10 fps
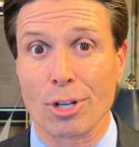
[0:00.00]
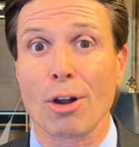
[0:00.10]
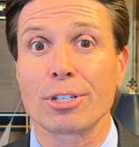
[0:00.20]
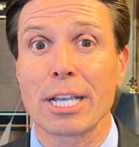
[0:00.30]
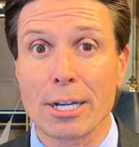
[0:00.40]

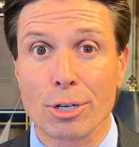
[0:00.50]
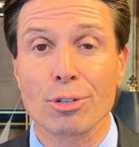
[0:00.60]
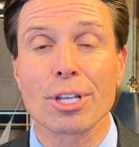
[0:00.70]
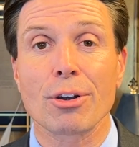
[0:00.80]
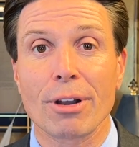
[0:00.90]
our
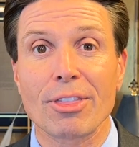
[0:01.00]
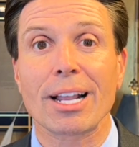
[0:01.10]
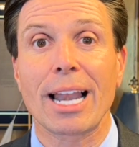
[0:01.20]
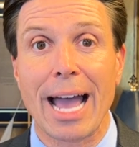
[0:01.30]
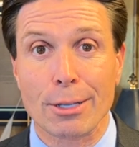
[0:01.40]
teachers that are in the
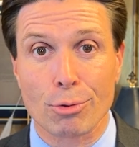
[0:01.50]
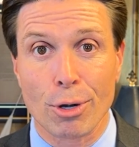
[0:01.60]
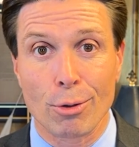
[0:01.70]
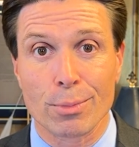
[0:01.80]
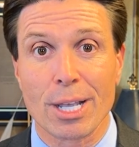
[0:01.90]

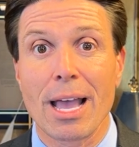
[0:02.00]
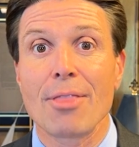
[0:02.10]
classrooms